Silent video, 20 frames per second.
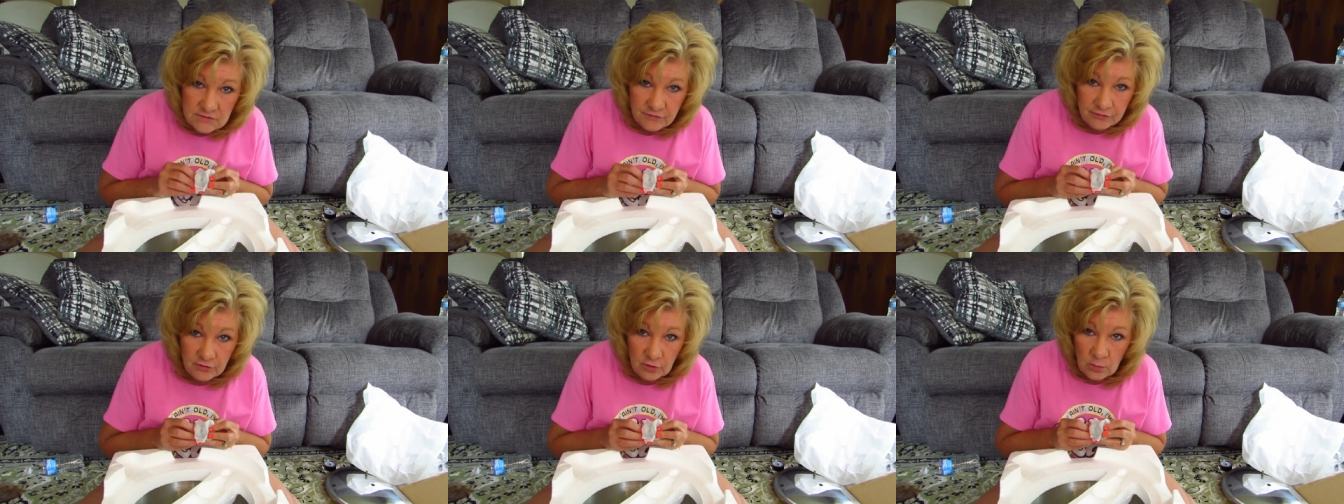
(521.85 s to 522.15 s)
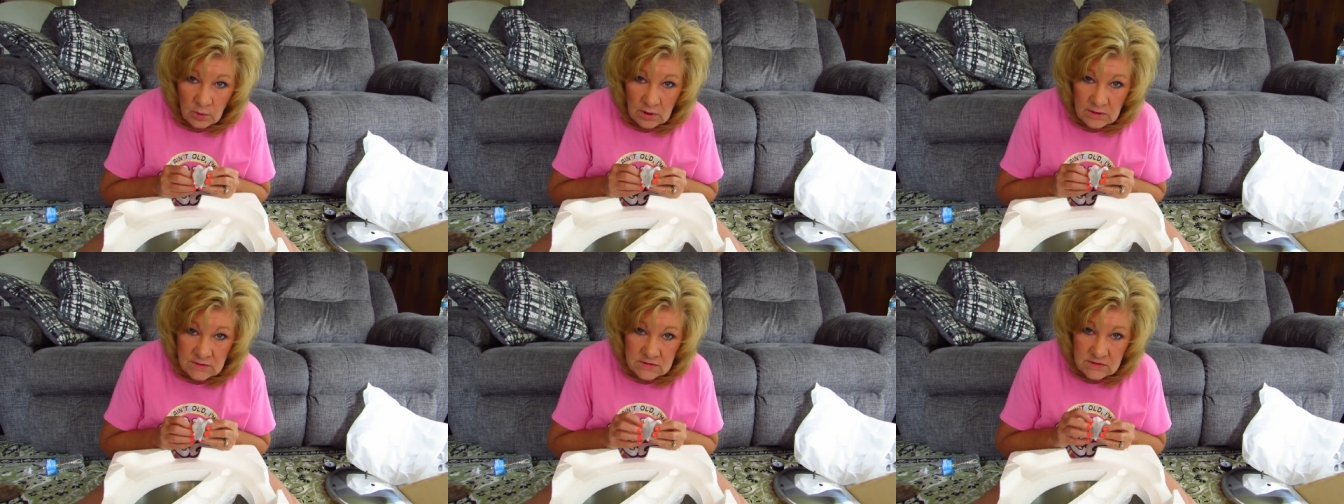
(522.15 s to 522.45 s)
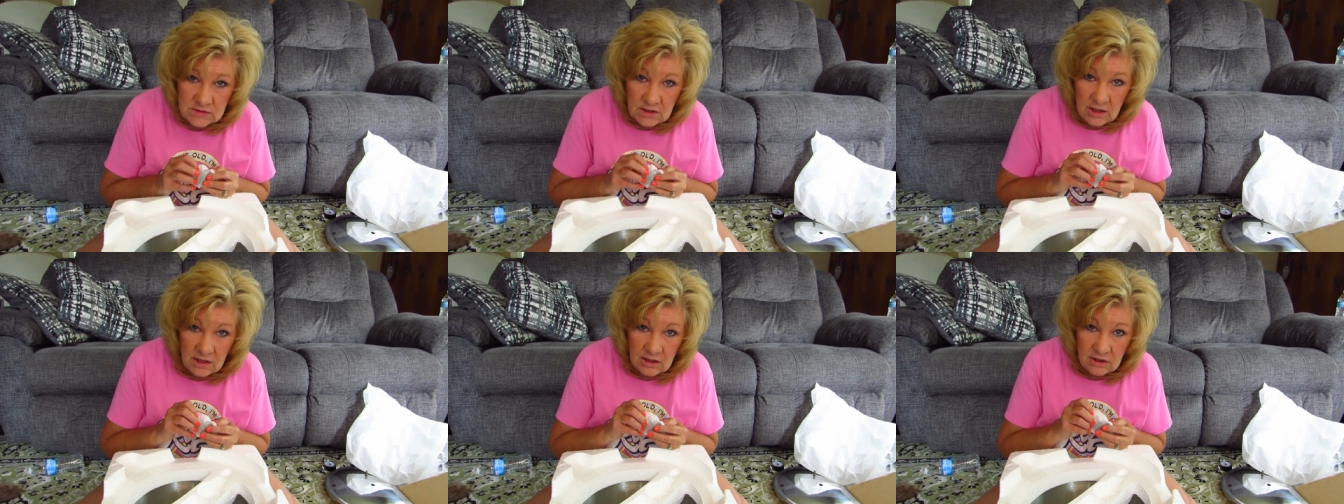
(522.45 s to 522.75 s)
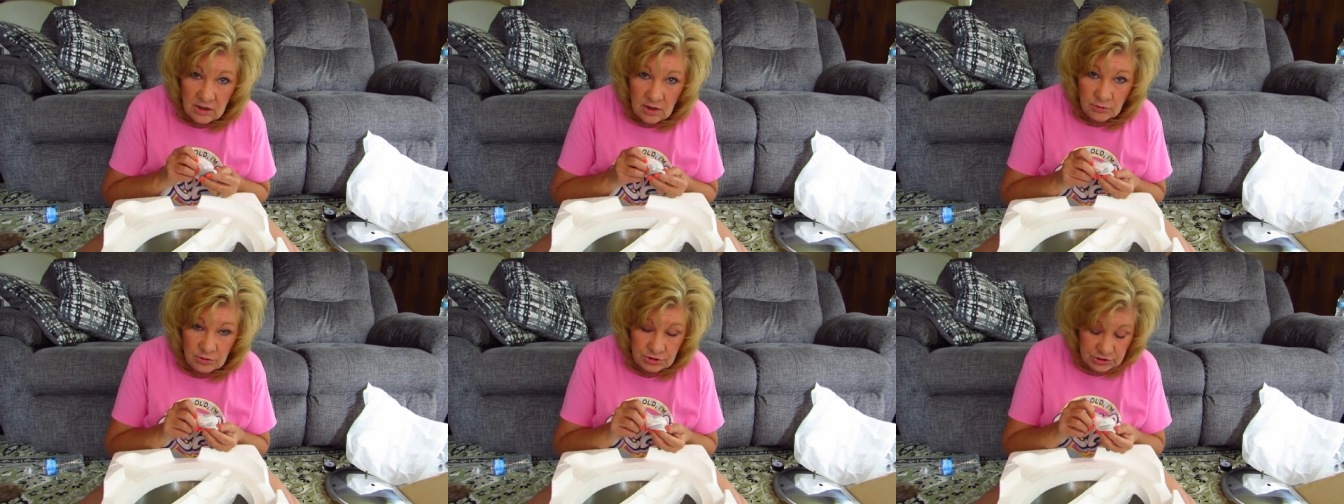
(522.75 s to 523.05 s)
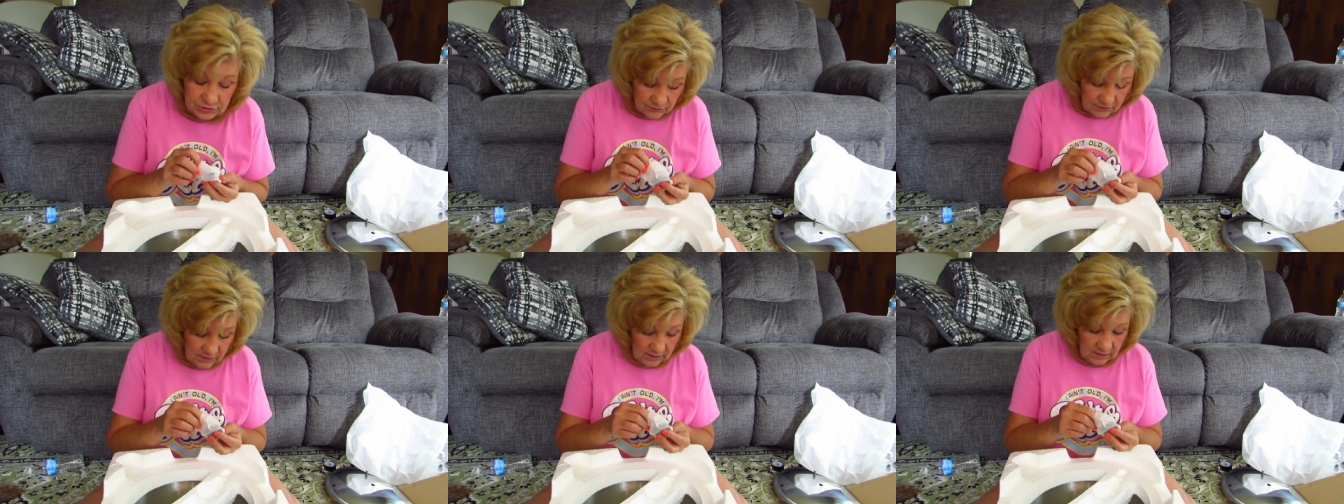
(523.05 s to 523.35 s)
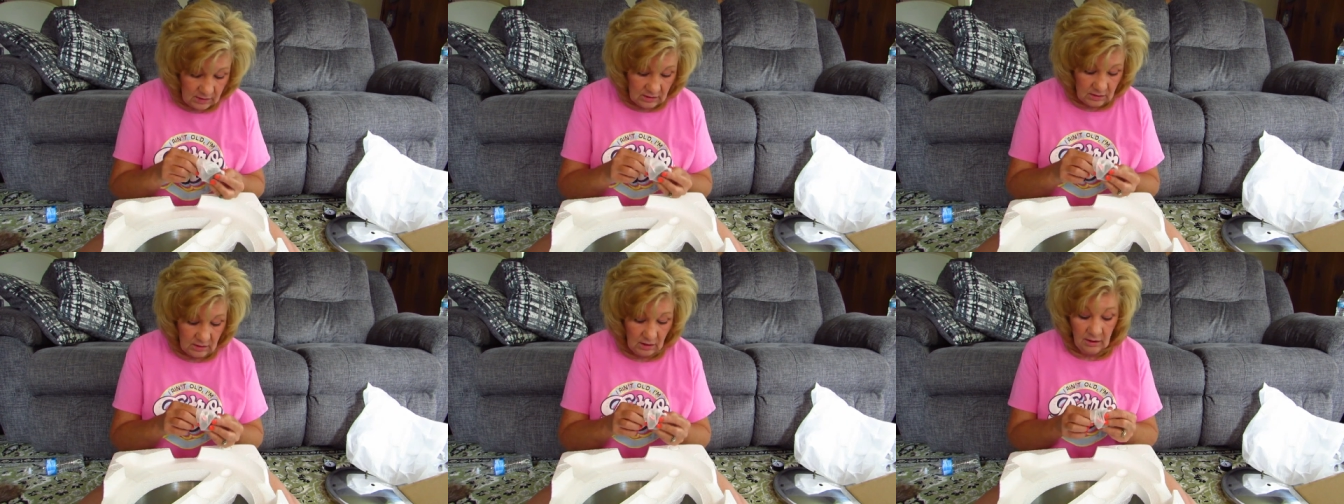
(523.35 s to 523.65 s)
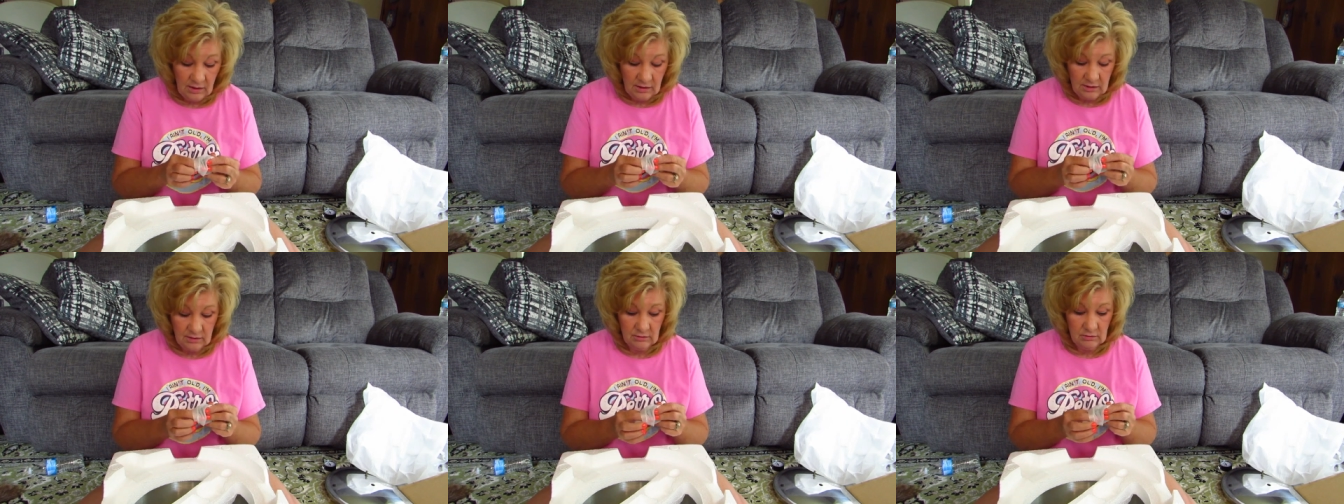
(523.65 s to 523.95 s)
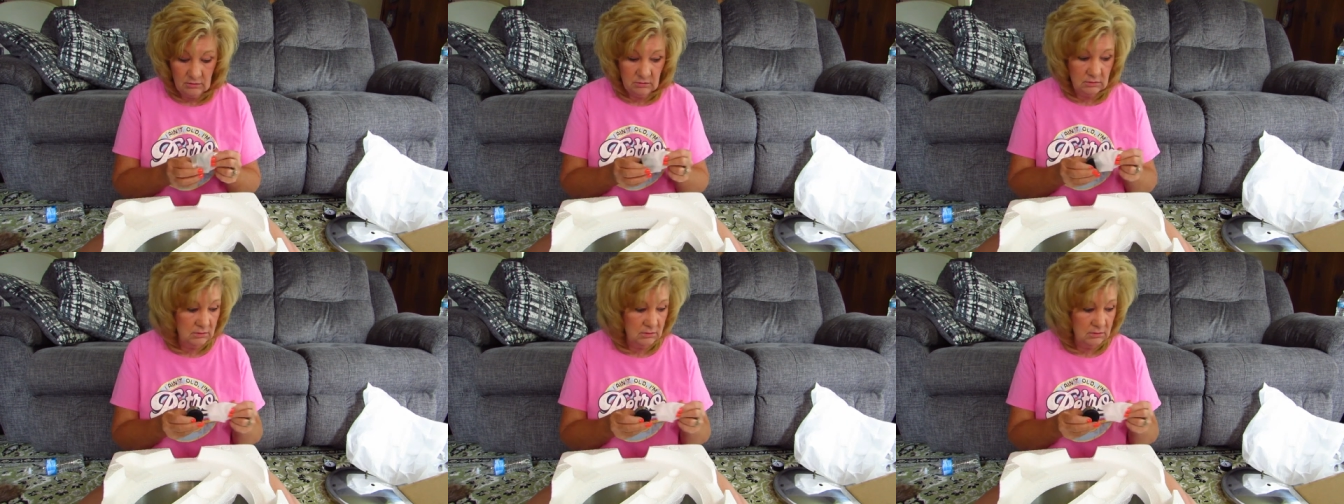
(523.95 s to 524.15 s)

for one state, don't you think? I do.